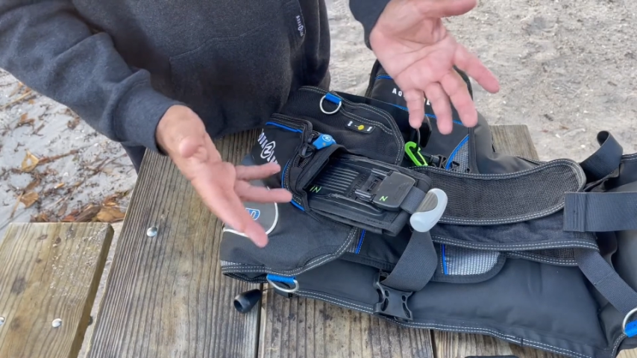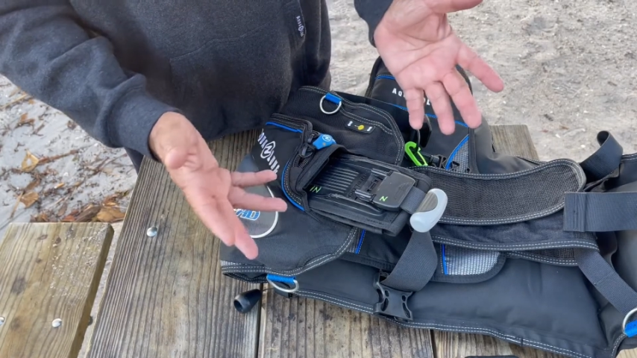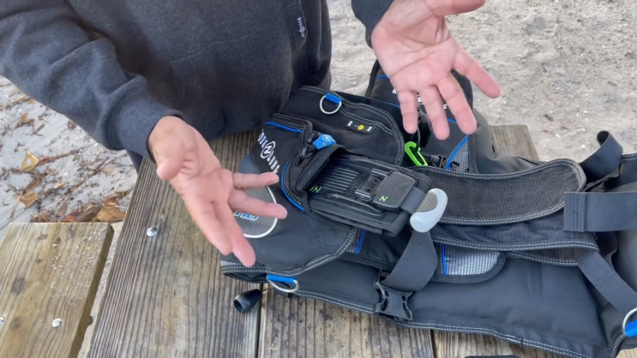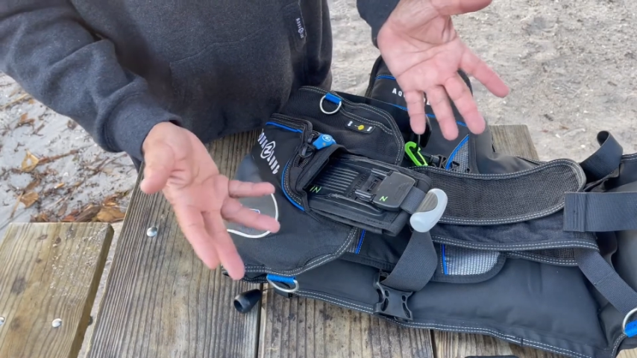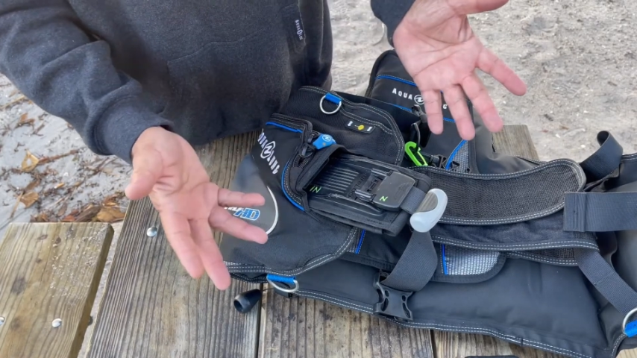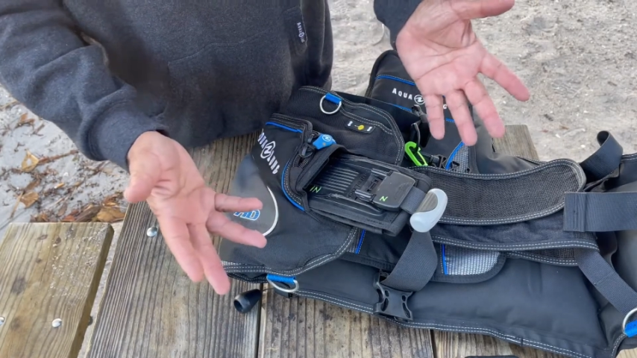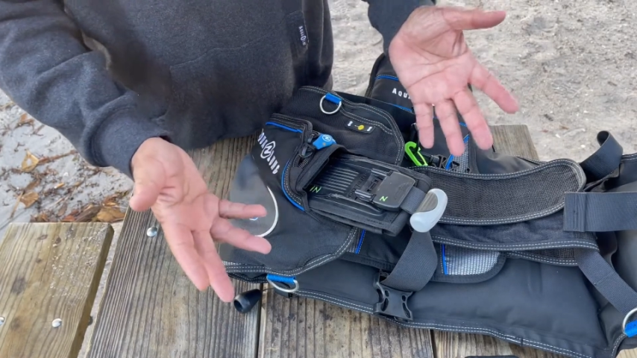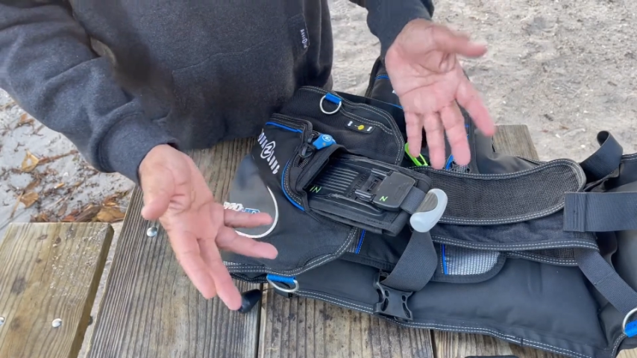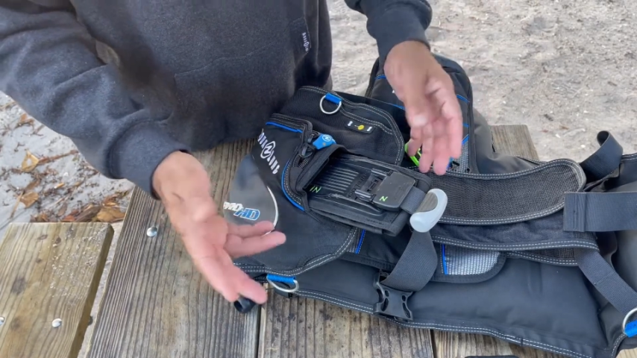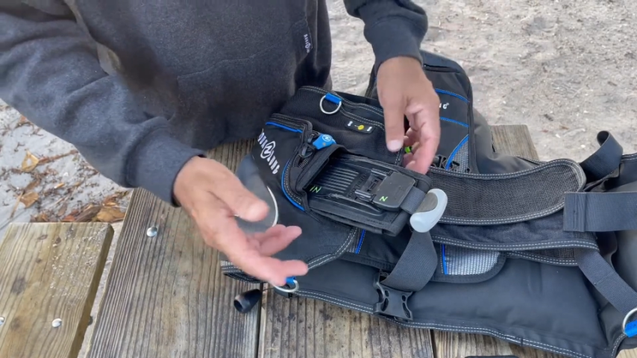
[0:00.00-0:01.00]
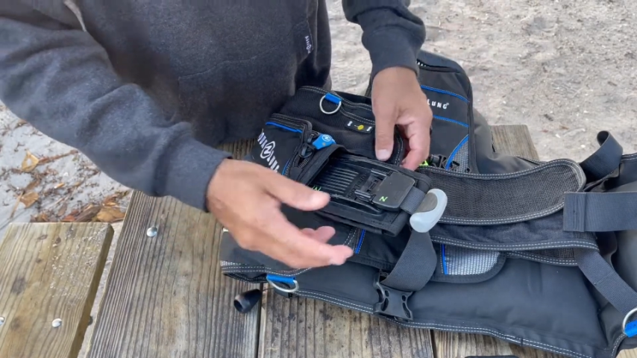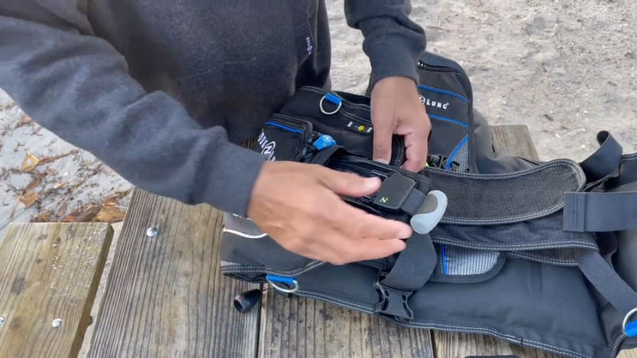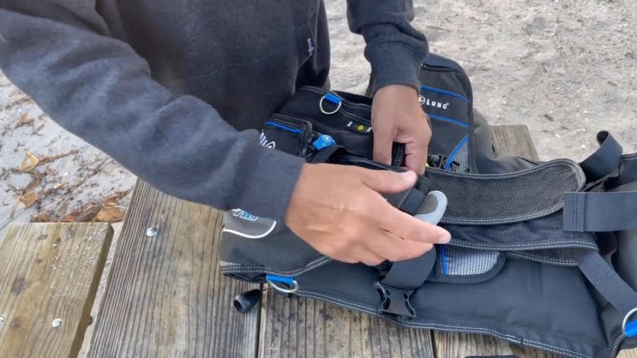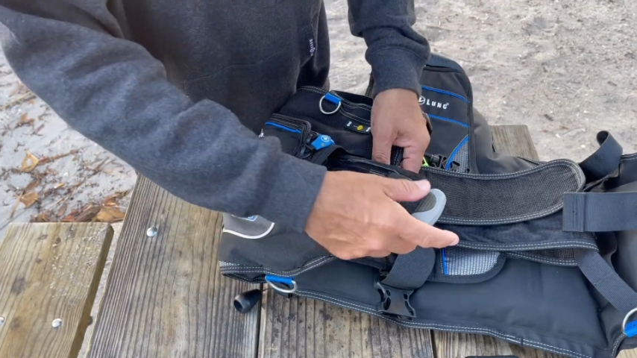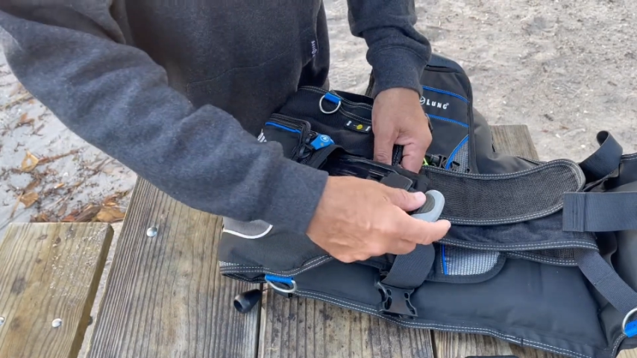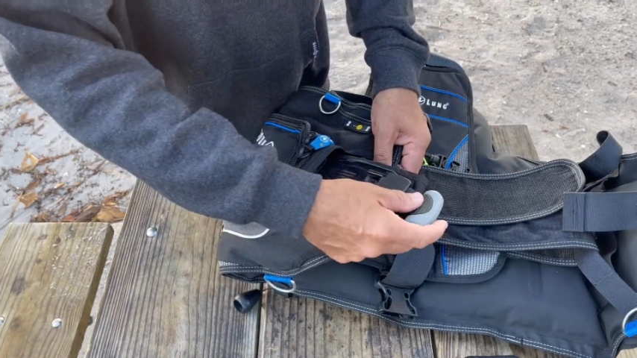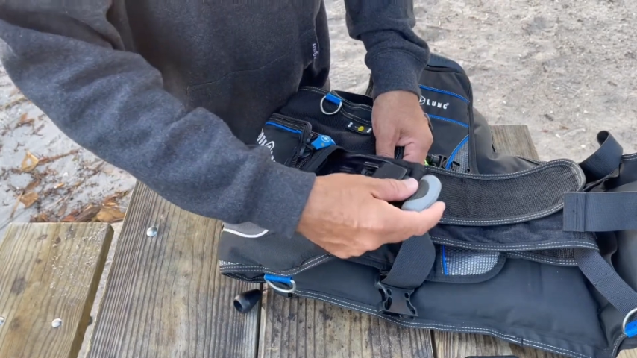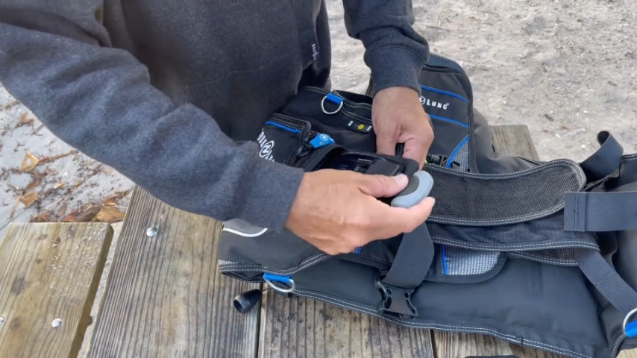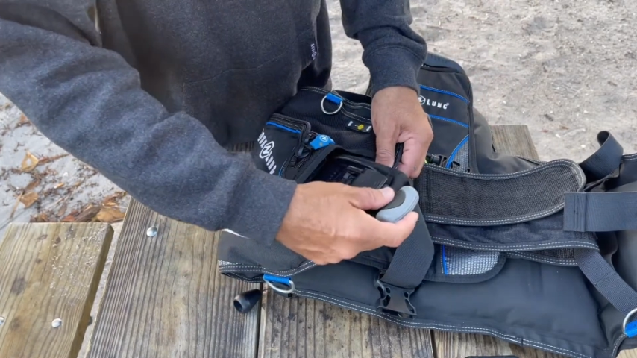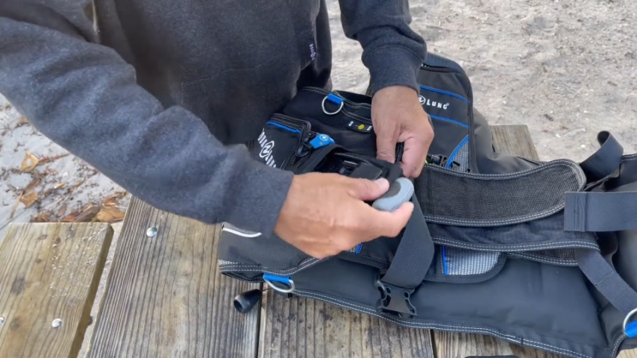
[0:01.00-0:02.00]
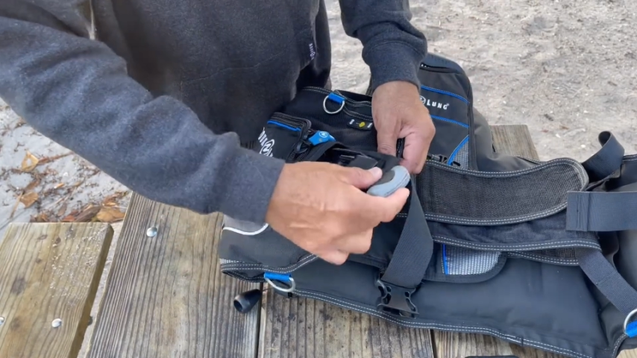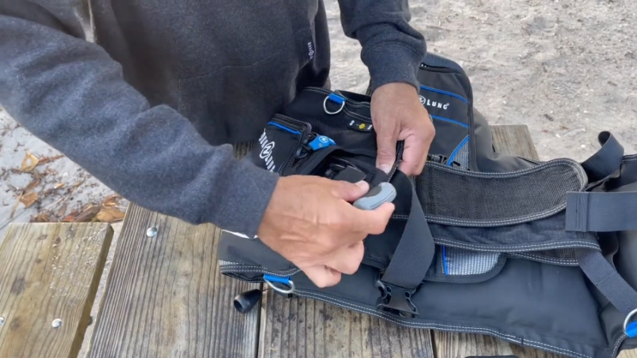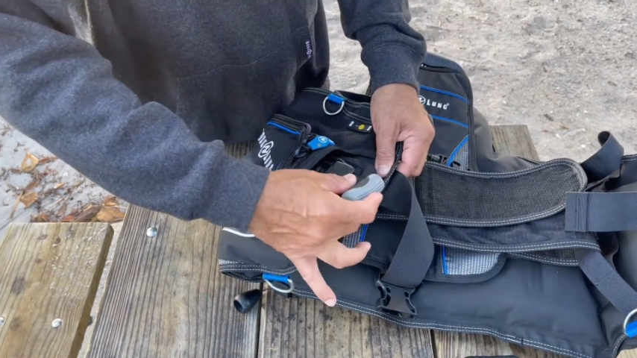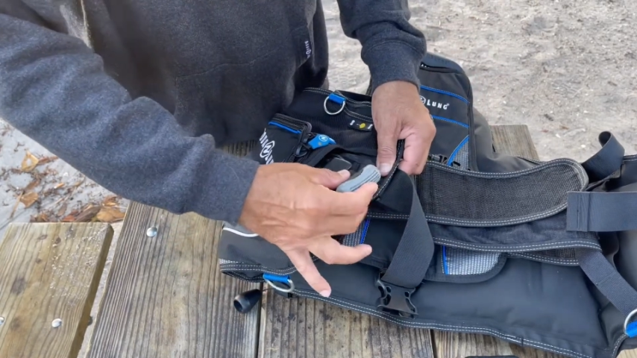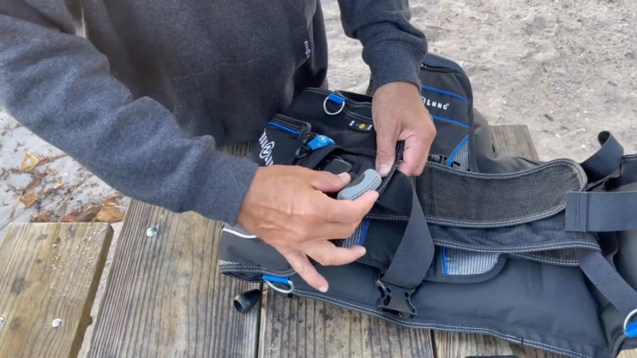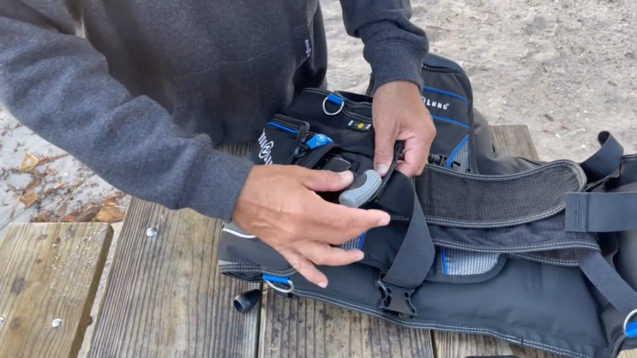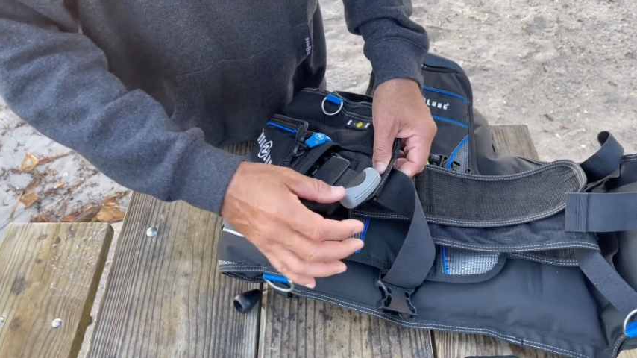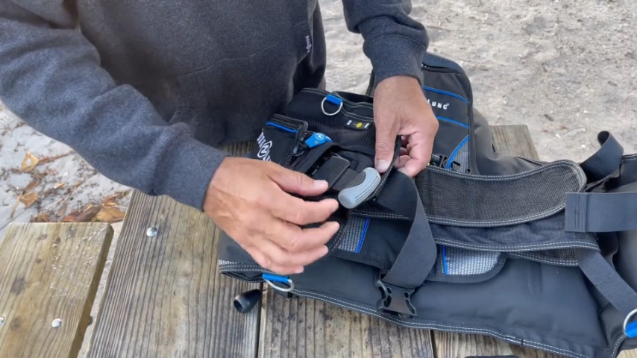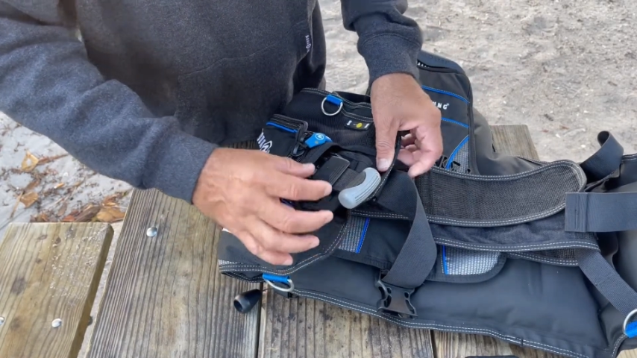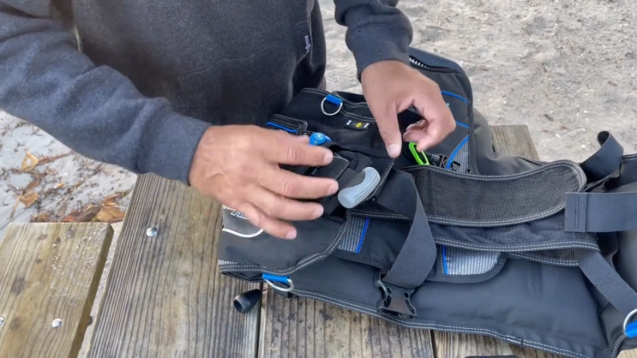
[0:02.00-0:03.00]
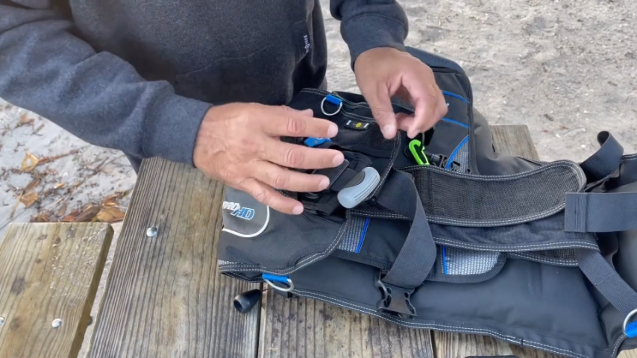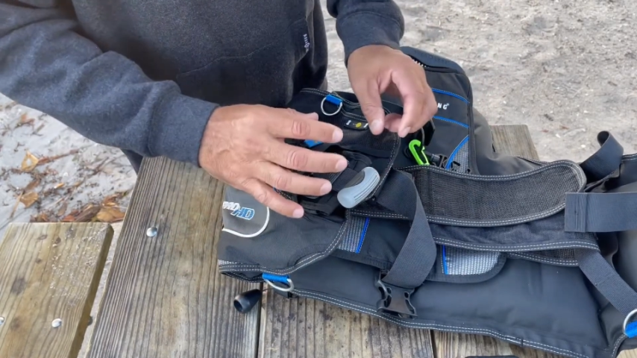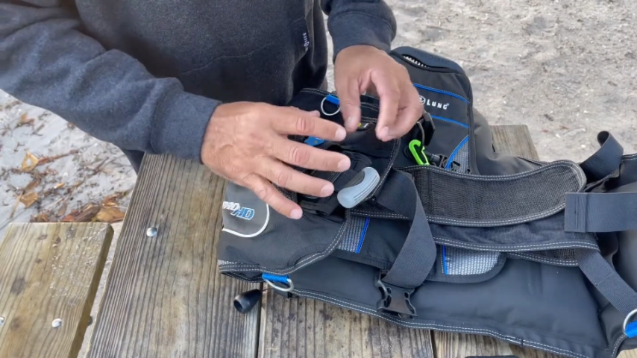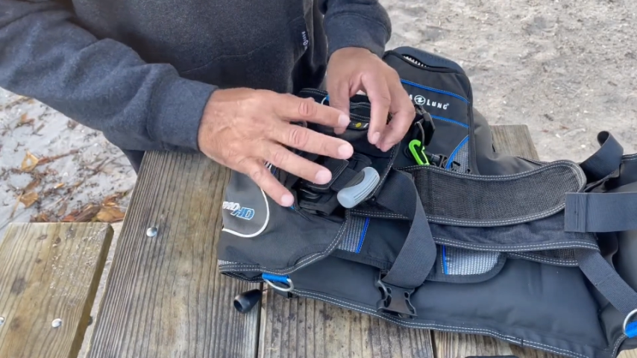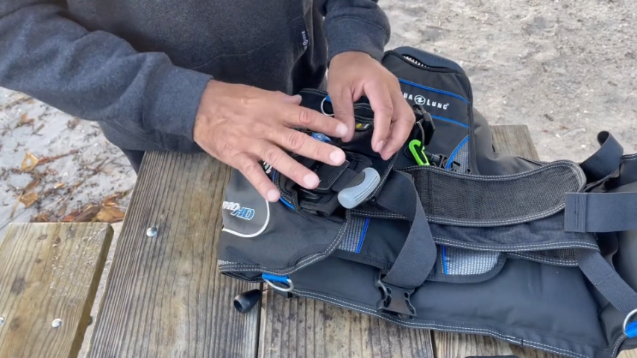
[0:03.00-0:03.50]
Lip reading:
(no speaker visible)